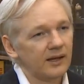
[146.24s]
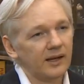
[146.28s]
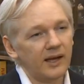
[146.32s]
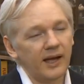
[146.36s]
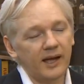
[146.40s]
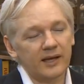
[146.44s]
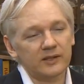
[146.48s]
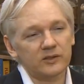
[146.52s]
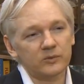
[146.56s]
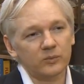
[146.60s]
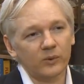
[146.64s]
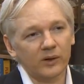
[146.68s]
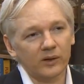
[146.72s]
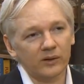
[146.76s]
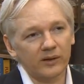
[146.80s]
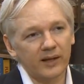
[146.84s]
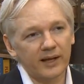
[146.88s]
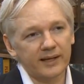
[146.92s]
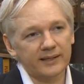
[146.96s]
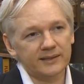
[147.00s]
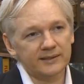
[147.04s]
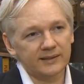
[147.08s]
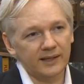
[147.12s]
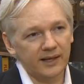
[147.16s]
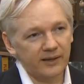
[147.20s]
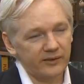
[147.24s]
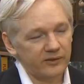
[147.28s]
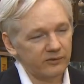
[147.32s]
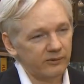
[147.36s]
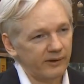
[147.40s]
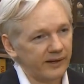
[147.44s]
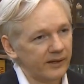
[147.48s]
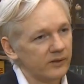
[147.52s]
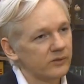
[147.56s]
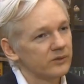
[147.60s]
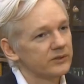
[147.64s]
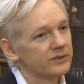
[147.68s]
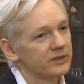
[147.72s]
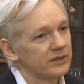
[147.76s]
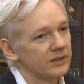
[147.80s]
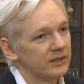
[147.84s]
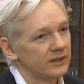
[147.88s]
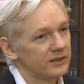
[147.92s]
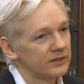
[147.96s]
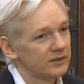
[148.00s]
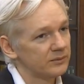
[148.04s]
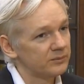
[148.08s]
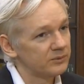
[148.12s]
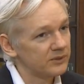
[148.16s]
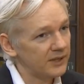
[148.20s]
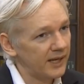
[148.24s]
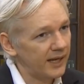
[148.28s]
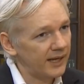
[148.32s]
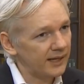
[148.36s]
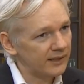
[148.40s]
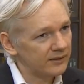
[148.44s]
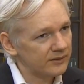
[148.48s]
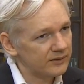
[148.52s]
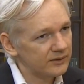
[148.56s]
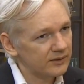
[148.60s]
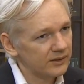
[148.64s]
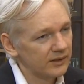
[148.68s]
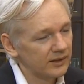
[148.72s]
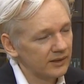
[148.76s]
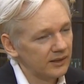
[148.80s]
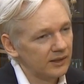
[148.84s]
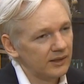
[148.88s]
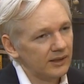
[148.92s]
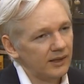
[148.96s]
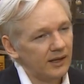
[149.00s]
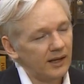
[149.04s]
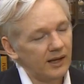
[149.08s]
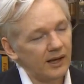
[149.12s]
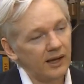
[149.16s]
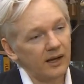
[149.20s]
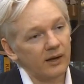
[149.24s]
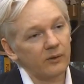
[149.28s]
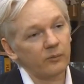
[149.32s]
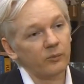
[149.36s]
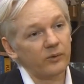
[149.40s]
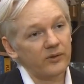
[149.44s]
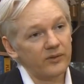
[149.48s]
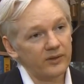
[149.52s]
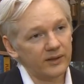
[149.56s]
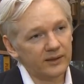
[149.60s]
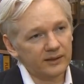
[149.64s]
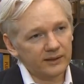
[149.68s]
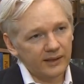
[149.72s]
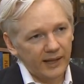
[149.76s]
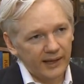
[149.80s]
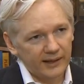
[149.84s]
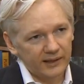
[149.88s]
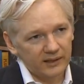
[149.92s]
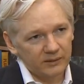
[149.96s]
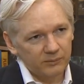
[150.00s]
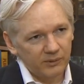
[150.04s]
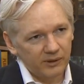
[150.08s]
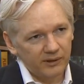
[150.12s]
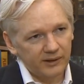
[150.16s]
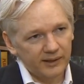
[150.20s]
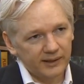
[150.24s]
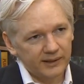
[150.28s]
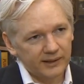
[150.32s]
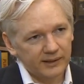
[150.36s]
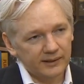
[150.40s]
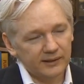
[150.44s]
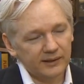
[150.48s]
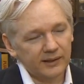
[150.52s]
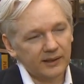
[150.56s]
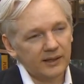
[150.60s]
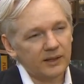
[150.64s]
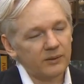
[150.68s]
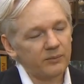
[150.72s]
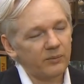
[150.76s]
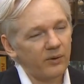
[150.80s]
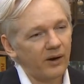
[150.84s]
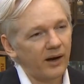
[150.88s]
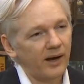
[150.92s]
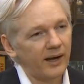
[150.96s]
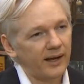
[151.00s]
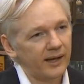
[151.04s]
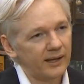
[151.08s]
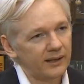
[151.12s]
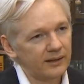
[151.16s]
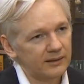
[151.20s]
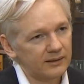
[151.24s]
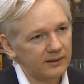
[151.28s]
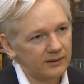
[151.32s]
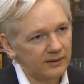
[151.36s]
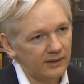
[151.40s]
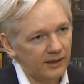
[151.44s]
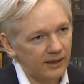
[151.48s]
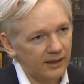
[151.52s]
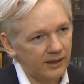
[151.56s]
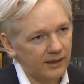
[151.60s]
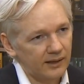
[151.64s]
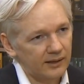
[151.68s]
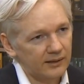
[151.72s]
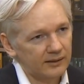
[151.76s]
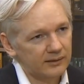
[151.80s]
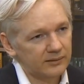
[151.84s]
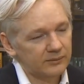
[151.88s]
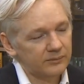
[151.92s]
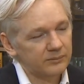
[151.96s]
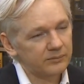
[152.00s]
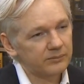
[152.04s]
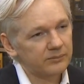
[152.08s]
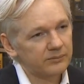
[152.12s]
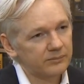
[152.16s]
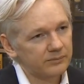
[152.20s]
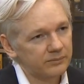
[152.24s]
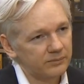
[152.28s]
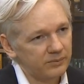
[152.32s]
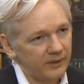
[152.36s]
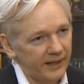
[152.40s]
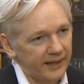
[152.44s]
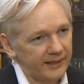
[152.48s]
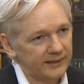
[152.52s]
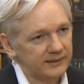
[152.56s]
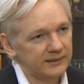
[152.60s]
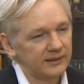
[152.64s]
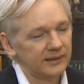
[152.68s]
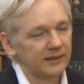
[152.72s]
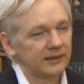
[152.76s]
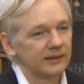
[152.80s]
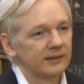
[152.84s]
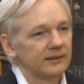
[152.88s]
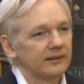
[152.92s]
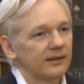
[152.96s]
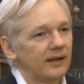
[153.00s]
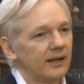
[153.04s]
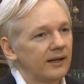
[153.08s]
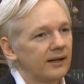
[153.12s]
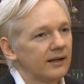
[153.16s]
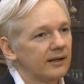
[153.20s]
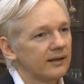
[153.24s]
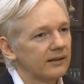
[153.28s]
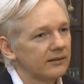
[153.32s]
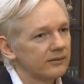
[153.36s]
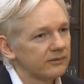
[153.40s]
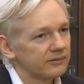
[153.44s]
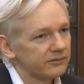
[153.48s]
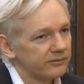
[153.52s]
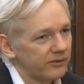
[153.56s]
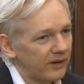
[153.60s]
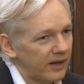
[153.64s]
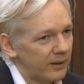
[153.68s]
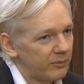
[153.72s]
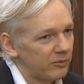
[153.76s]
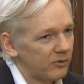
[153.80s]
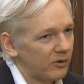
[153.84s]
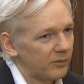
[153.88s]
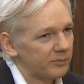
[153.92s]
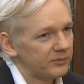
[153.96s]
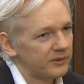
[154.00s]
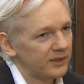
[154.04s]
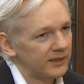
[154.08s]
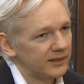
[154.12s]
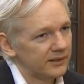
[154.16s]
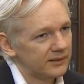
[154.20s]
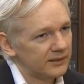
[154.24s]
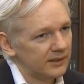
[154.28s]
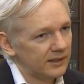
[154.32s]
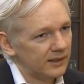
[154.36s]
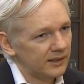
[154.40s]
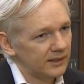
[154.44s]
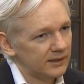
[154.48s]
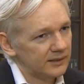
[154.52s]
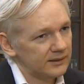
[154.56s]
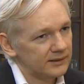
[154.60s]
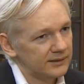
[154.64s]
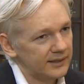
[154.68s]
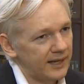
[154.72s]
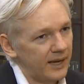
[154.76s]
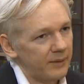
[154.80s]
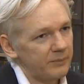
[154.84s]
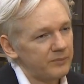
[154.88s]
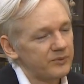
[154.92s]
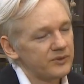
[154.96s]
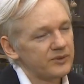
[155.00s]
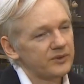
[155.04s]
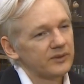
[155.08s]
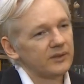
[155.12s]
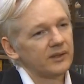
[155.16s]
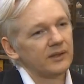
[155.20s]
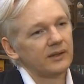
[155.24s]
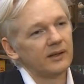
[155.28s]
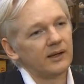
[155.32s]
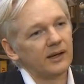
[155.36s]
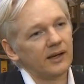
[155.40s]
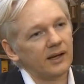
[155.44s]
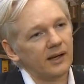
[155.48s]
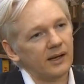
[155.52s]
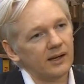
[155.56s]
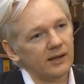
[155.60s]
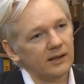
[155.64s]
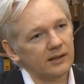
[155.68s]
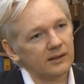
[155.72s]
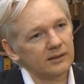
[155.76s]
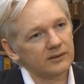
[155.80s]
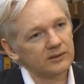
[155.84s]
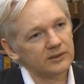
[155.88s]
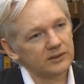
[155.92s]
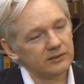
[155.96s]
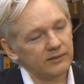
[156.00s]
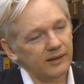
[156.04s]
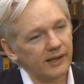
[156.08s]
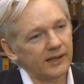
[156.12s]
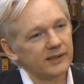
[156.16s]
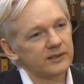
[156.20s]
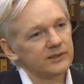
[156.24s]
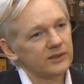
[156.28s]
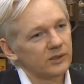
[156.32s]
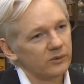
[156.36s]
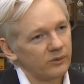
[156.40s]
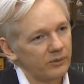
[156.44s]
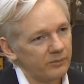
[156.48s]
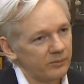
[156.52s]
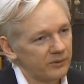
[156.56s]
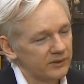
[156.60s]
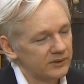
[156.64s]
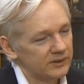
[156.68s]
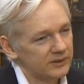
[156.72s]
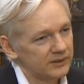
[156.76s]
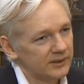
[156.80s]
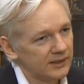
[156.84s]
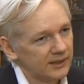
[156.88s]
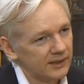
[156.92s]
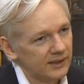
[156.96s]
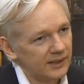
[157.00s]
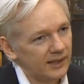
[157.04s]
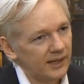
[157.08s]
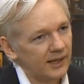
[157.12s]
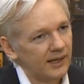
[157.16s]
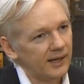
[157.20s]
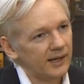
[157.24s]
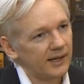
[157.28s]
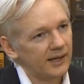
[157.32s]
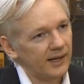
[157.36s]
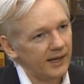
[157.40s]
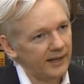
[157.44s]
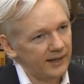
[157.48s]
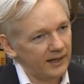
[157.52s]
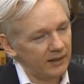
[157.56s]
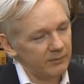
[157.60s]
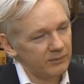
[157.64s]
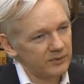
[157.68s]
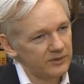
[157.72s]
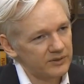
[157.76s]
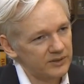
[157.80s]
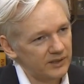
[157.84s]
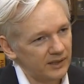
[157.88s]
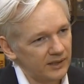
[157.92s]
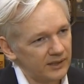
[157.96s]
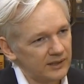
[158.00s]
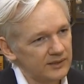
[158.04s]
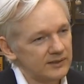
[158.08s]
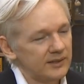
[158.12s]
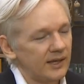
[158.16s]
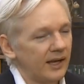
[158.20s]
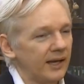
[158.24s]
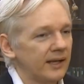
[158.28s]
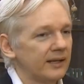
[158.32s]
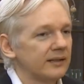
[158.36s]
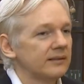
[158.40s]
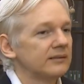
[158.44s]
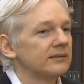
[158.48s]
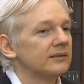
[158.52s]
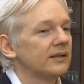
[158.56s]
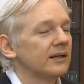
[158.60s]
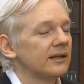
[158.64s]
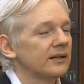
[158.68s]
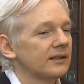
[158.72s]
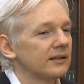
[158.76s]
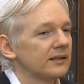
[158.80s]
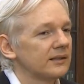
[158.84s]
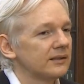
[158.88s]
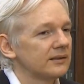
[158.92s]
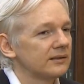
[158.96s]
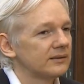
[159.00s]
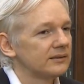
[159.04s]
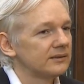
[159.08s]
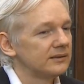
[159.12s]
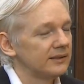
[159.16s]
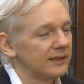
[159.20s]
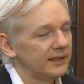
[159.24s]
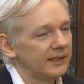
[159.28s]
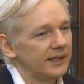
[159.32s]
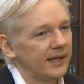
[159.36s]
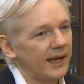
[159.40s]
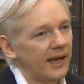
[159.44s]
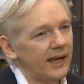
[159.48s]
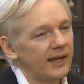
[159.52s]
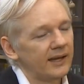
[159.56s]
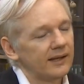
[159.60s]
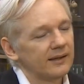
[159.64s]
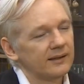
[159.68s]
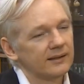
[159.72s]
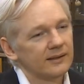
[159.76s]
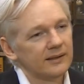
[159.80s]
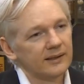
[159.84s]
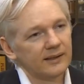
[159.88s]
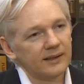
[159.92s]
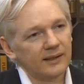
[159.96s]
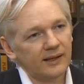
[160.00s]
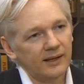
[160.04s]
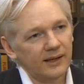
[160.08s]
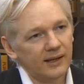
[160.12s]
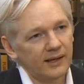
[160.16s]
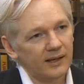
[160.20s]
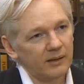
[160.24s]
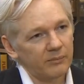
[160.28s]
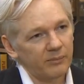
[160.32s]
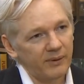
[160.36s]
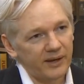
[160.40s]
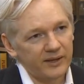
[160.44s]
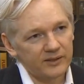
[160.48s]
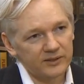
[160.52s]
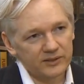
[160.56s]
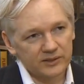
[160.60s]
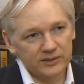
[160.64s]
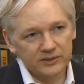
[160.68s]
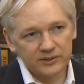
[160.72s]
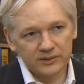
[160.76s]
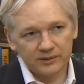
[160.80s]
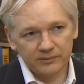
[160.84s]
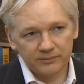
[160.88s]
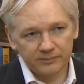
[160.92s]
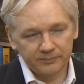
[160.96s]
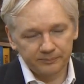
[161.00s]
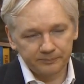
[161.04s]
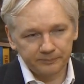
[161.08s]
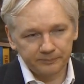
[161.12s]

as well as other records it has obtained within Latin America by planting fiber optic taps, surveillance equipment at embassies and DEA bases.